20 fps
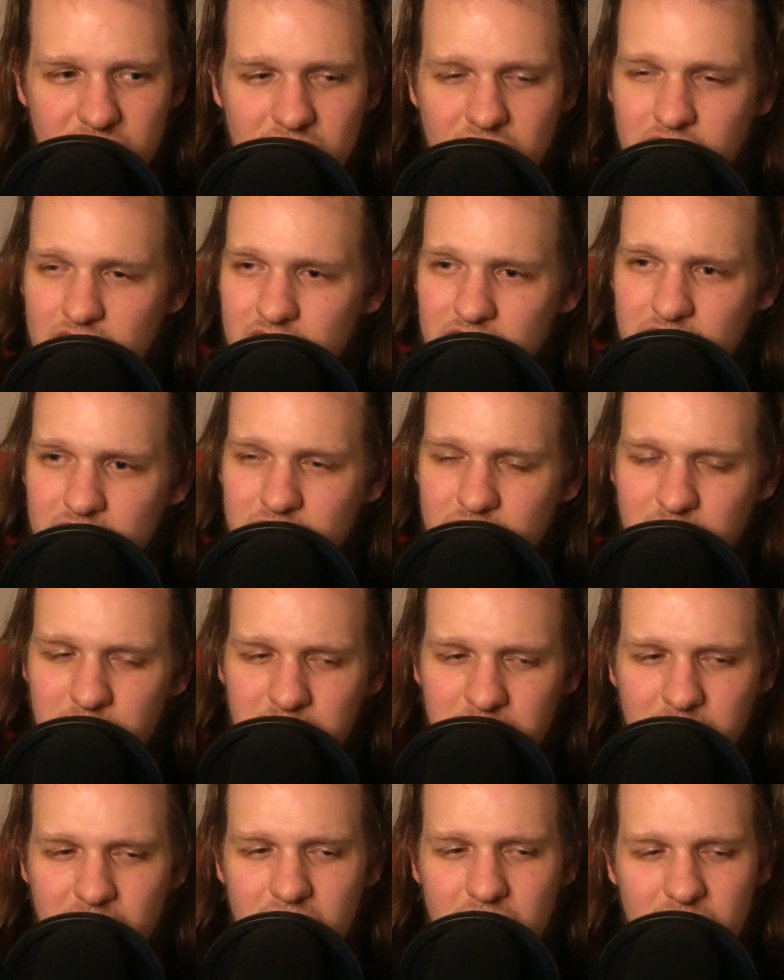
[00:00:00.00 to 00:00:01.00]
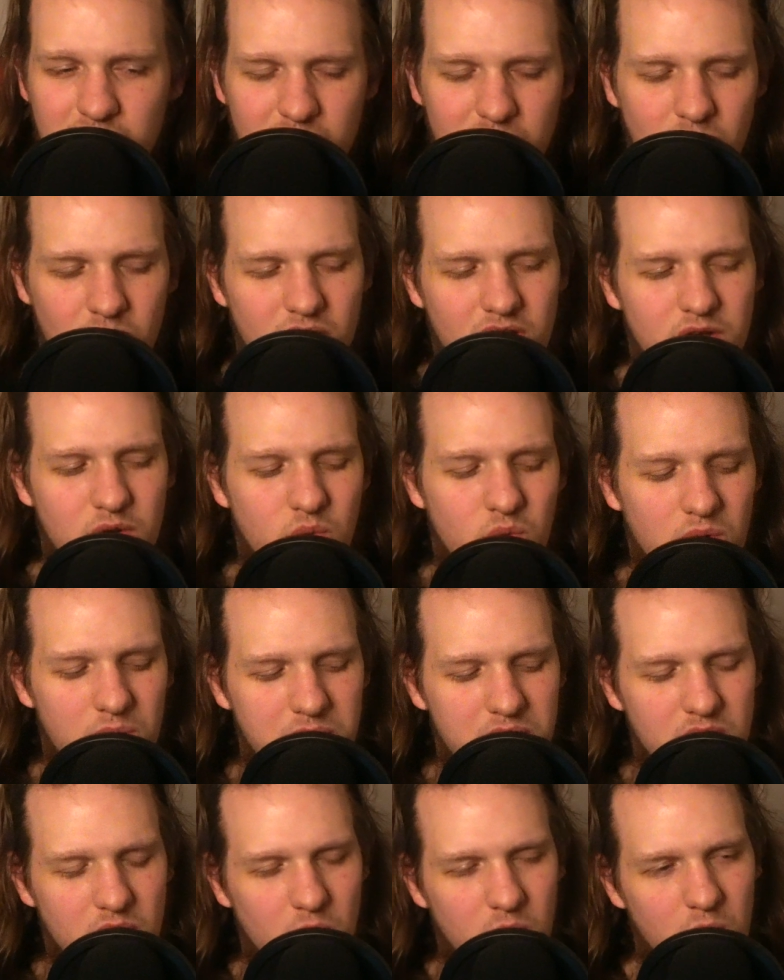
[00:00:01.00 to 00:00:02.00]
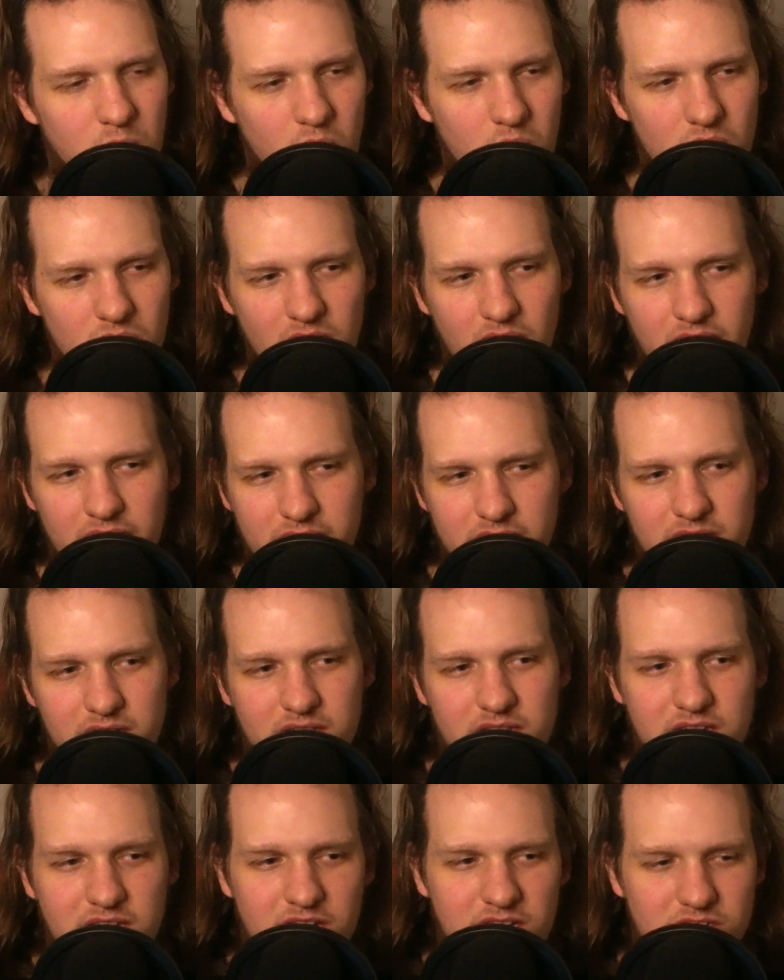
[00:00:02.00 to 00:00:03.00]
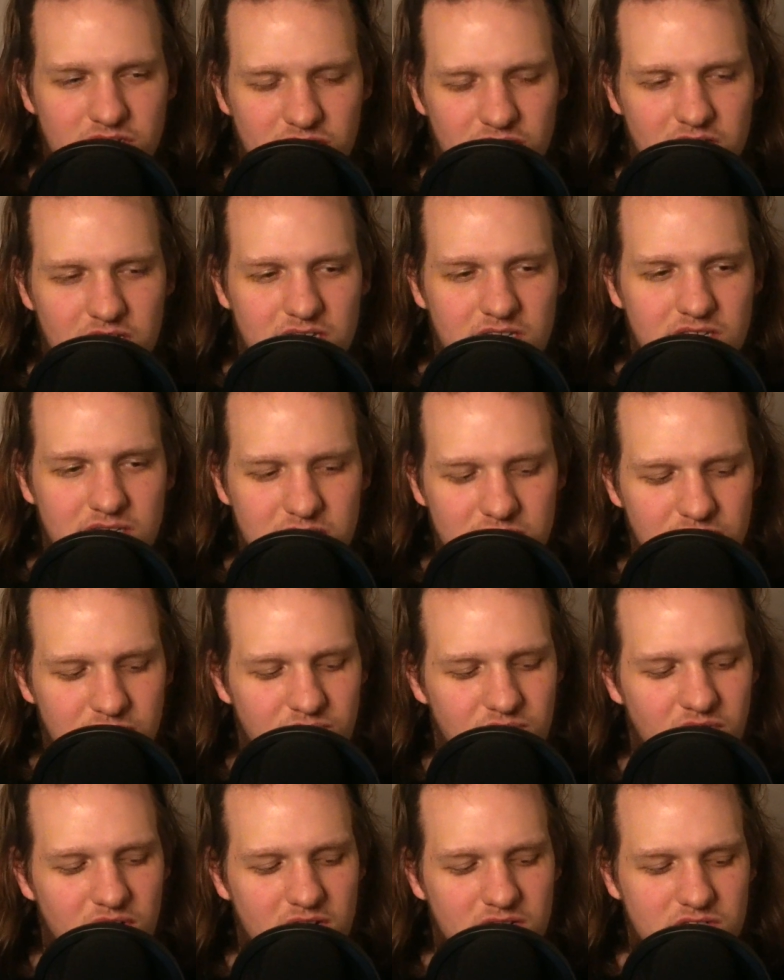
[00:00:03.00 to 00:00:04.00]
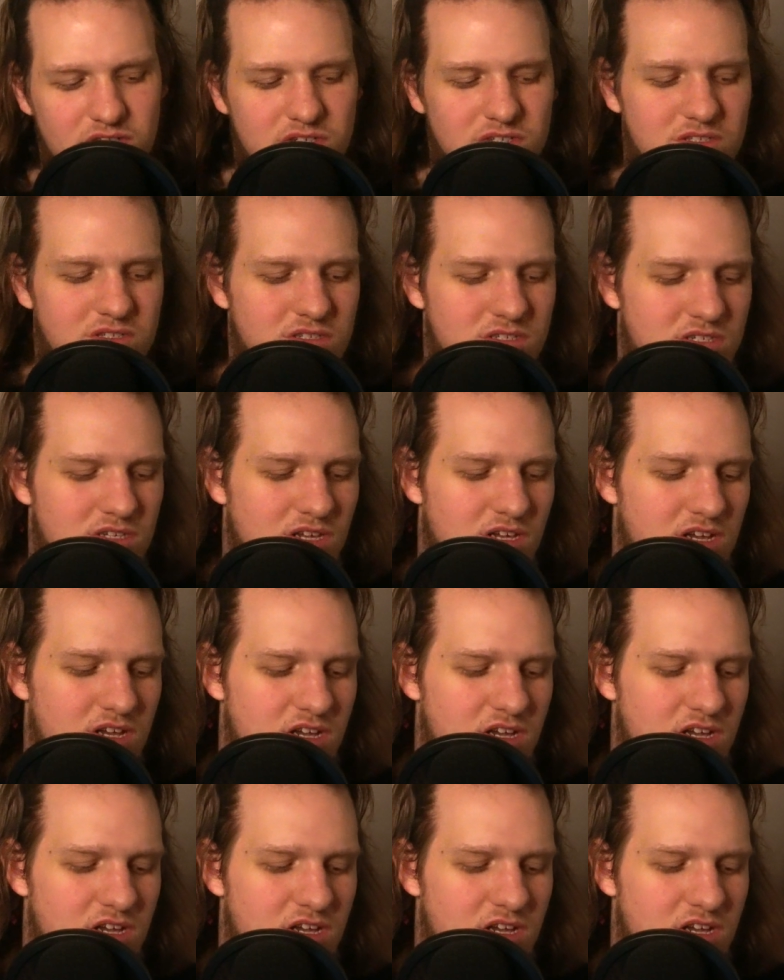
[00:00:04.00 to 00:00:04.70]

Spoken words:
Like men or like women are more likely to catch like yeast infections.